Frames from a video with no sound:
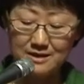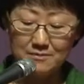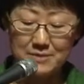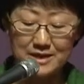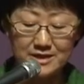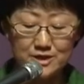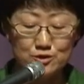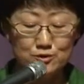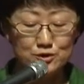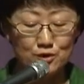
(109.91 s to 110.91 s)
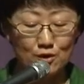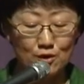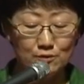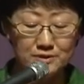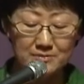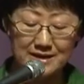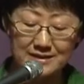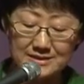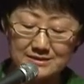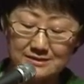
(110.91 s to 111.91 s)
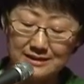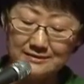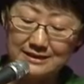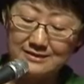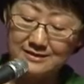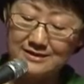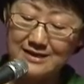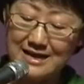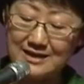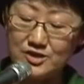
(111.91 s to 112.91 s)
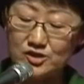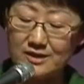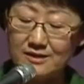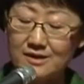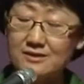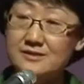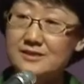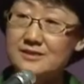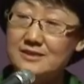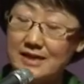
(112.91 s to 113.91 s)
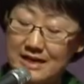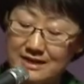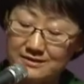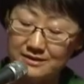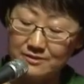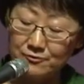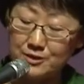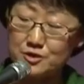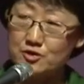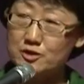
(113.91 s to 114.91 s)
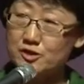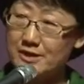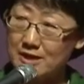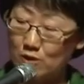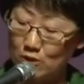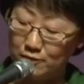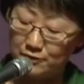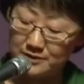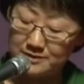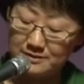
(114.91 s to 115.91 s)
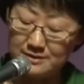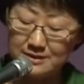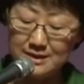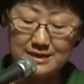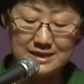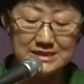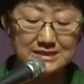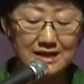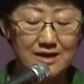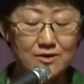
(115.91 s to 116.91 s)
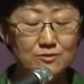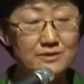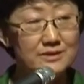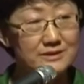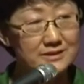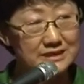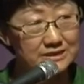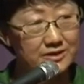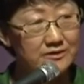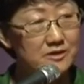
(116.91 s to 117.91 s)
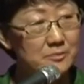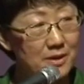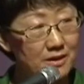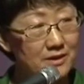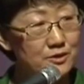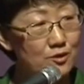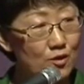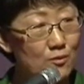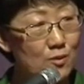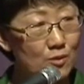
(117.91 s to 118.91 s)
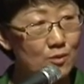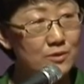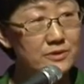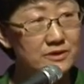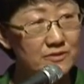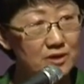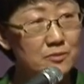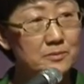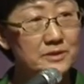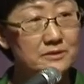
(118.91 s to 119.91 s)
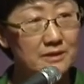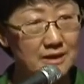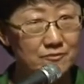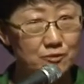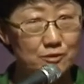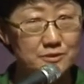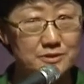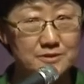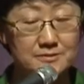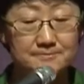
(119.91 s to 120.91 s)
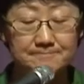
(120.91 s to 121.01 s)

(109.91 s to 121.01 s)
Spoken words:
making use of the best that cutting-edge technologies and infrastructure can offer, is now an integral part of all development efforts.